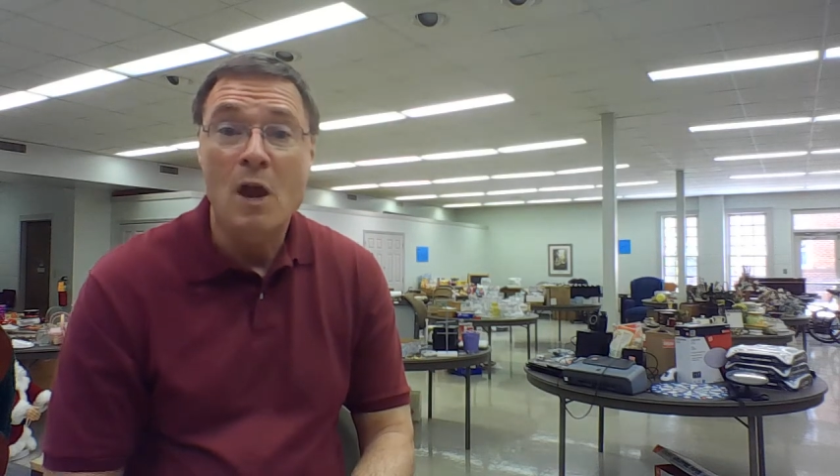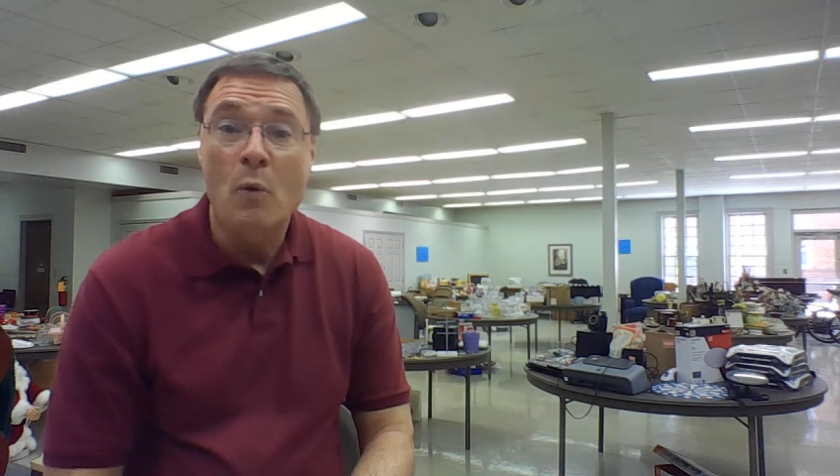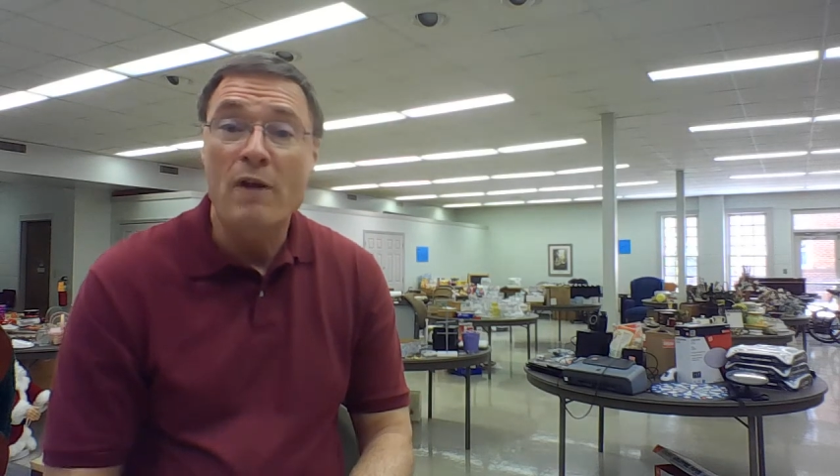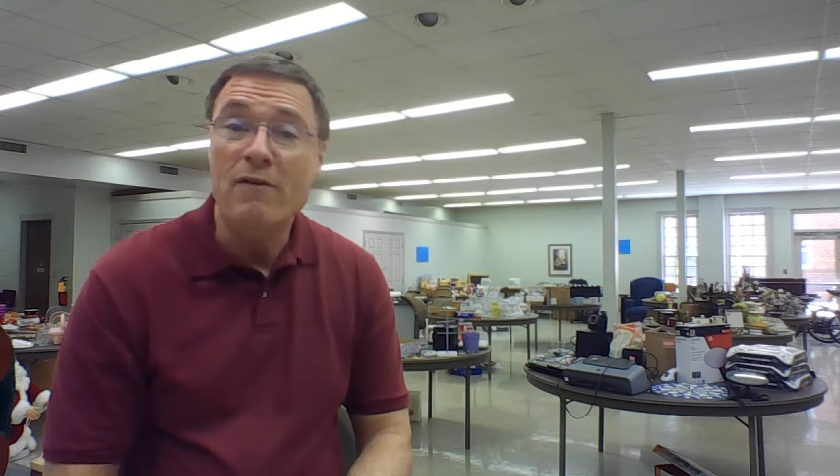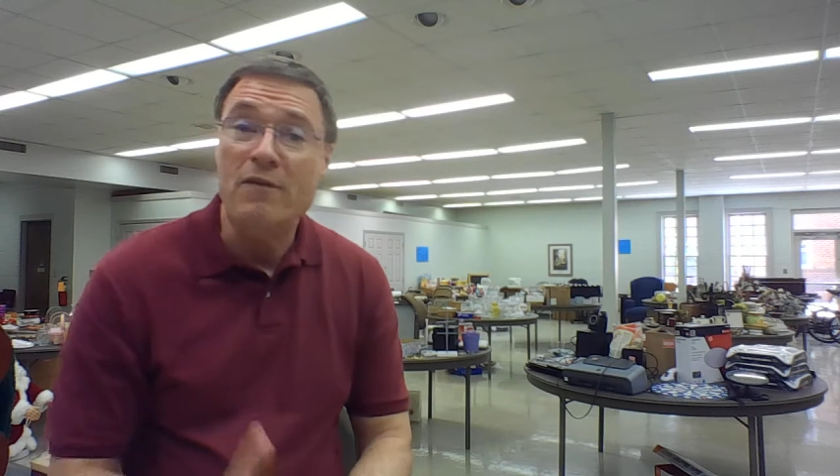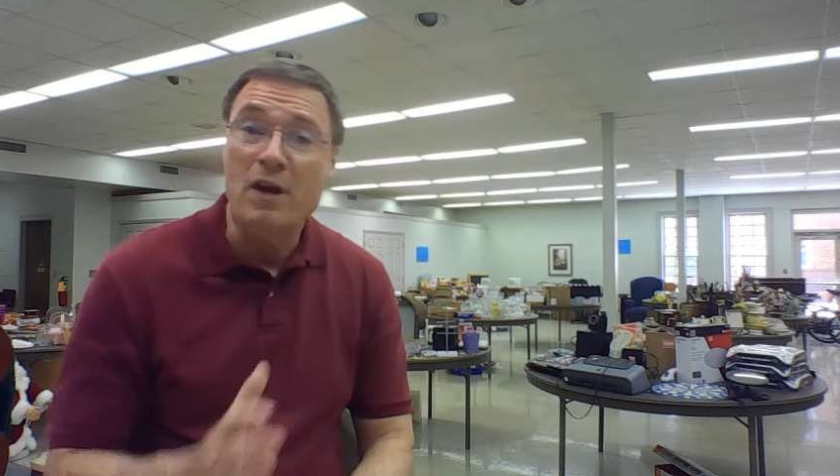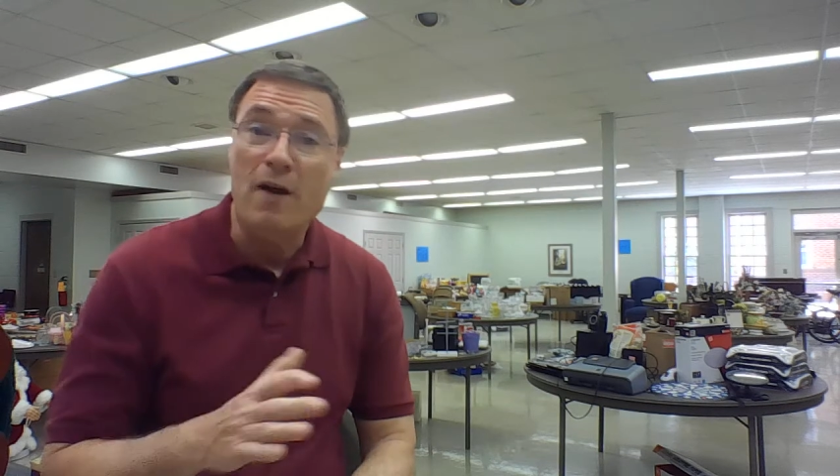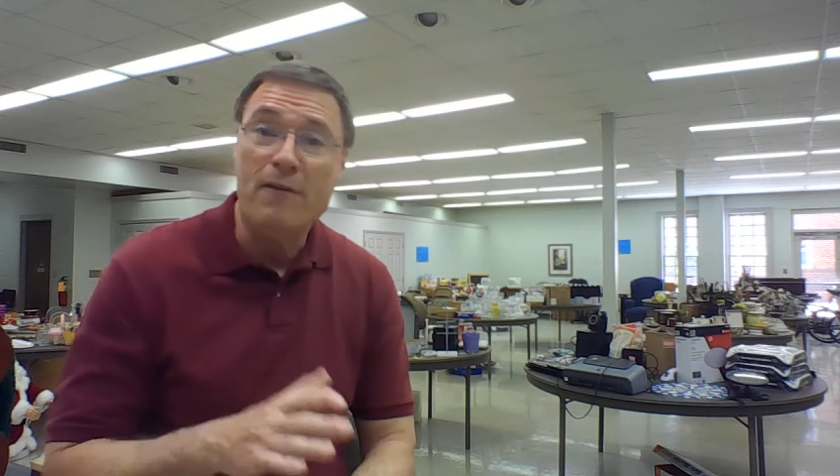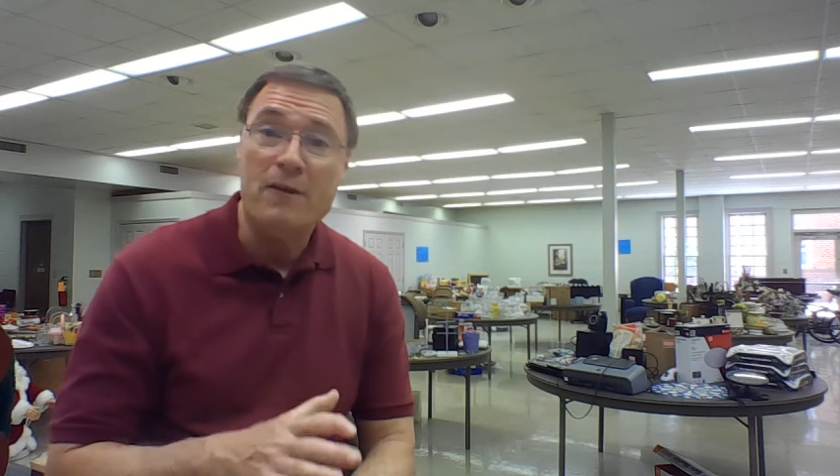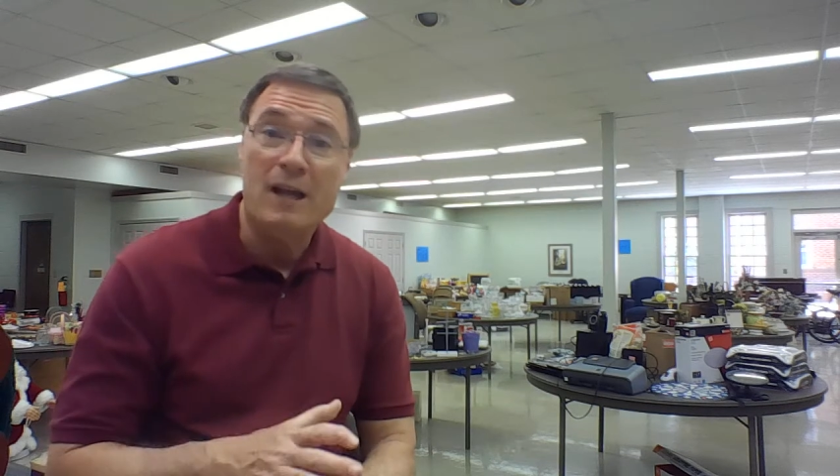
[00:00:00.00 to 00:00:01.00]
We've even
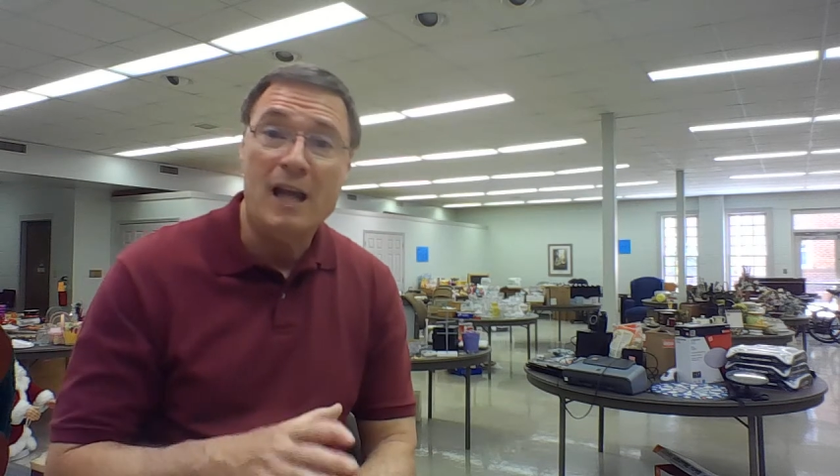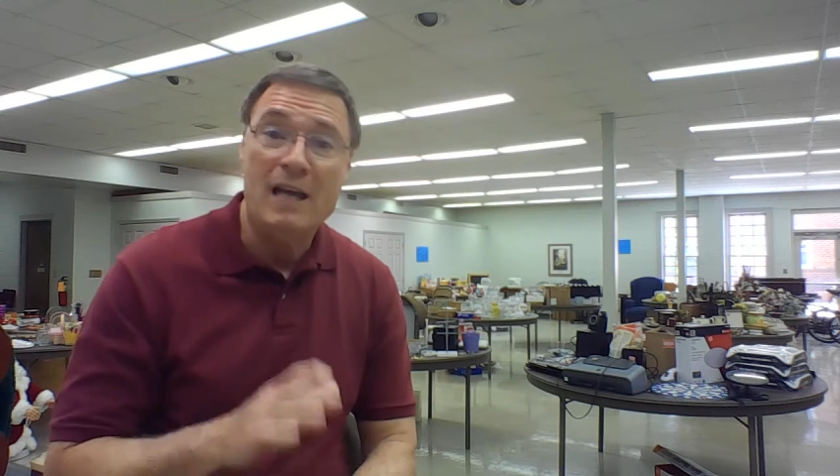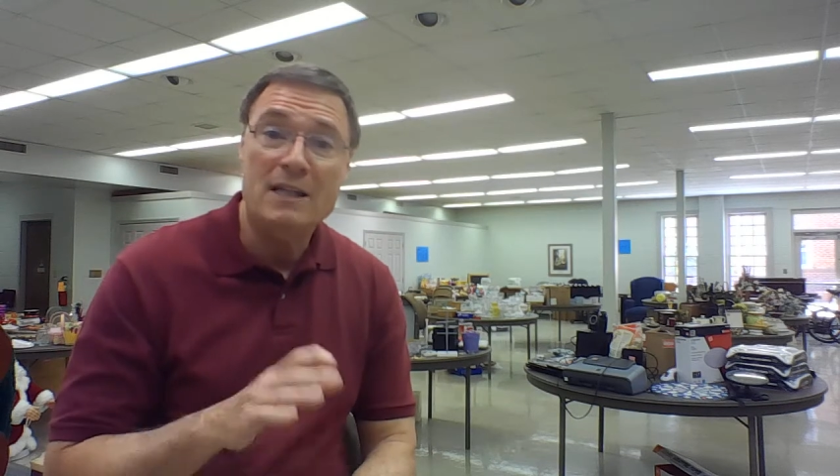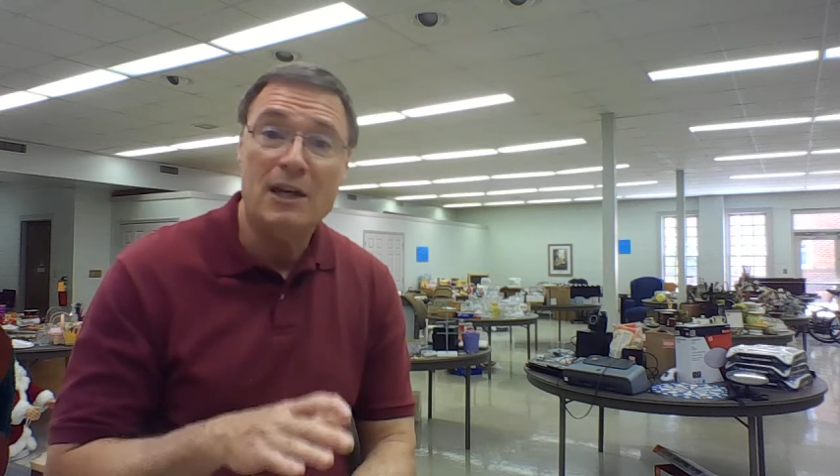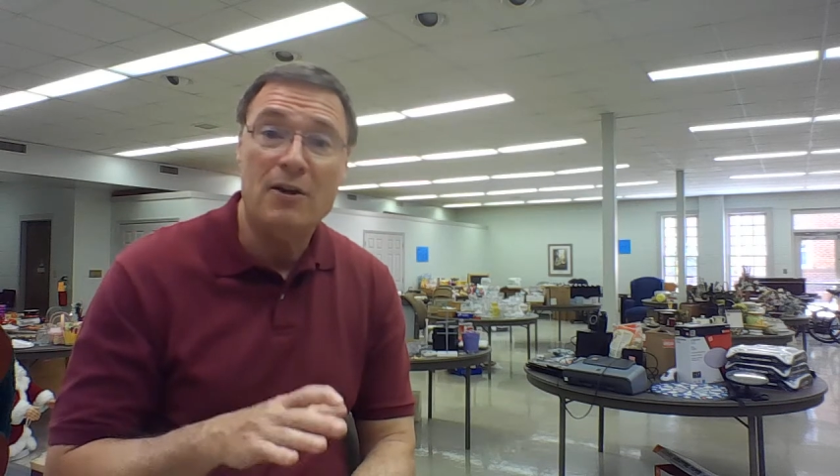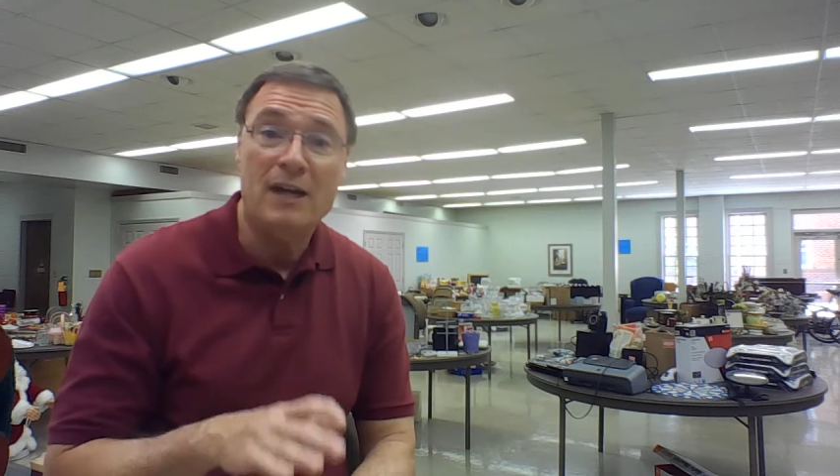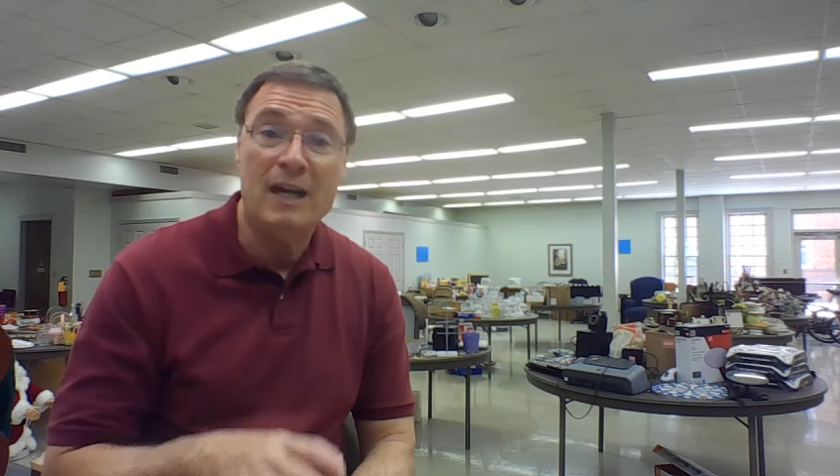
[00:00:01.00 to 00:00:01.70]
offered the class here at